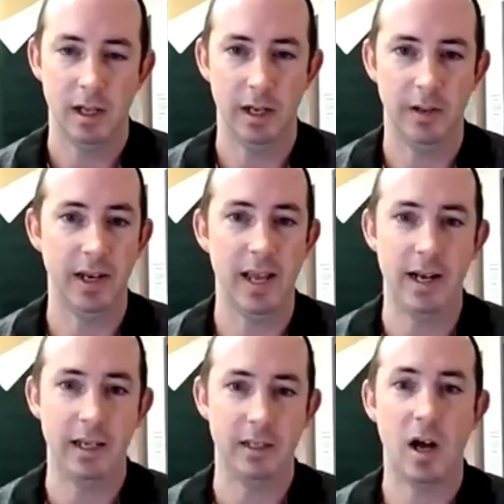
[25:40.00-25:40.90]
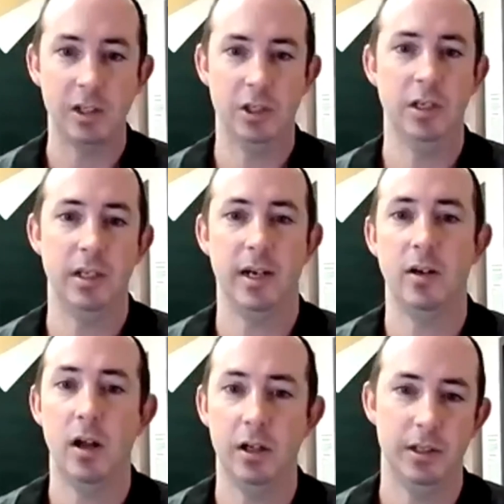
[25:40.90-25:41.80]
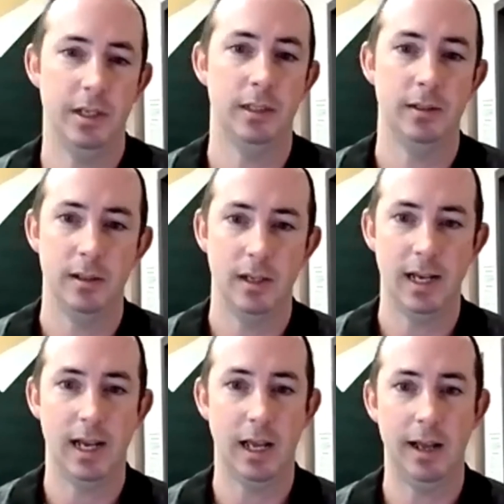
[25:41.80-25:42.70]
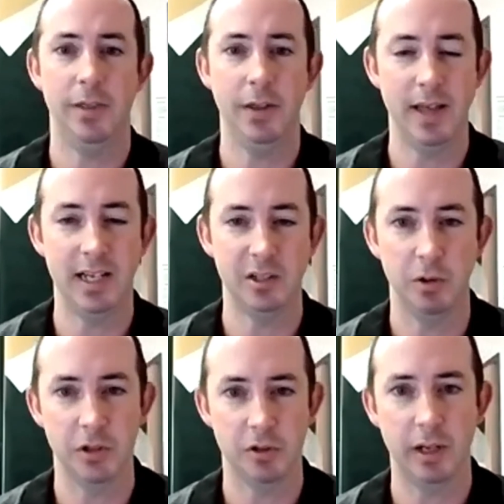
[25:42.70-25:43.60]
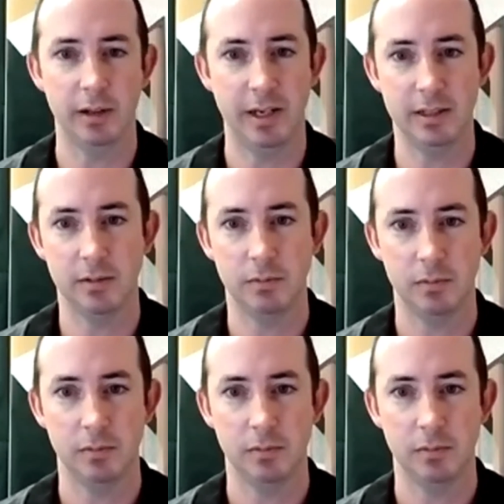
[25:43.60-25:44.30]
that again is not just the technologists, I think that's where the strength lies.